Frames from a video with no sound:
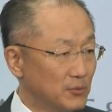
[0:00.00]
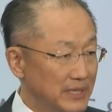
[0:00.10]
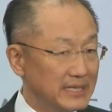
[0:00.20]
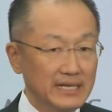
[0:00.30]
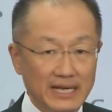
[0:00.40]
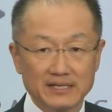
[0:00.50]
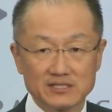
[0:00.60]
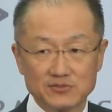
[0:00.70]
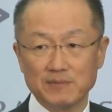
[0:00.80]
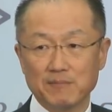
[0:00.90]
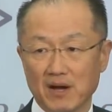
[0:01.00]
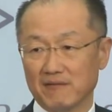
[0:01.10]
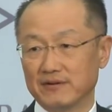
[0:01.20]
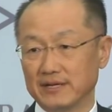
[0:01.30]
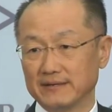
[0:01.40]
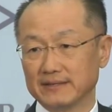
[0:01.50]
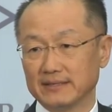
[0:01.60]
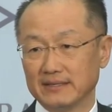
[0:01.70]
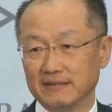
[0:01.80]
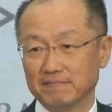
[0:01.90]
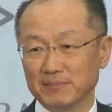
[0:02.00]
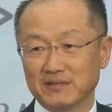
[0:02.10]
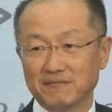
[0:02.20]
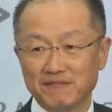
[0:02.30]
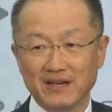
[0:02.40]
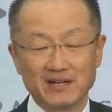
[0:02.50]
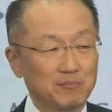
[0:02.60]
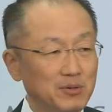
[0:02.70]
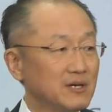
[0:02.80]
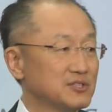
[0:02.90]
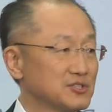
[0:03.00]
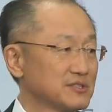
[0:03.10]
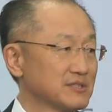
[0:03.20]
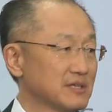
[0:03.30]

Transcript: We can end extreme poverty, but the final push